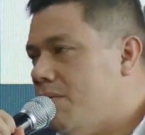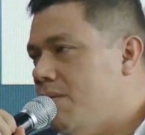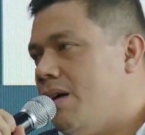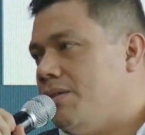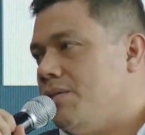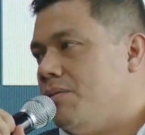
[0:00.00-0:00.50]
We
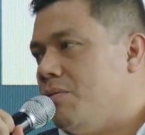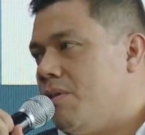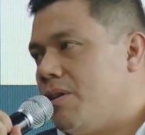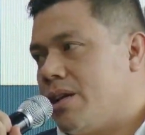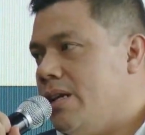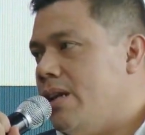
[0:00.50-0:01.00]
had to
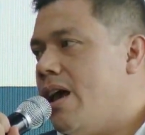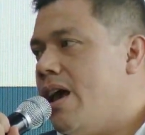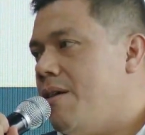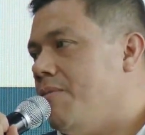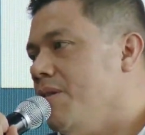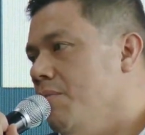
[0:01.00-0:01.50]
work in a
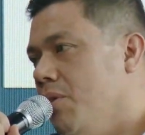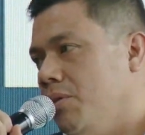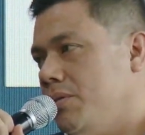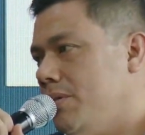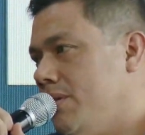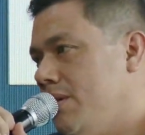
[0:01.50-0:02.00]
hybrid
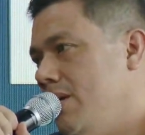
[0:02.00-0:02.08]
mode,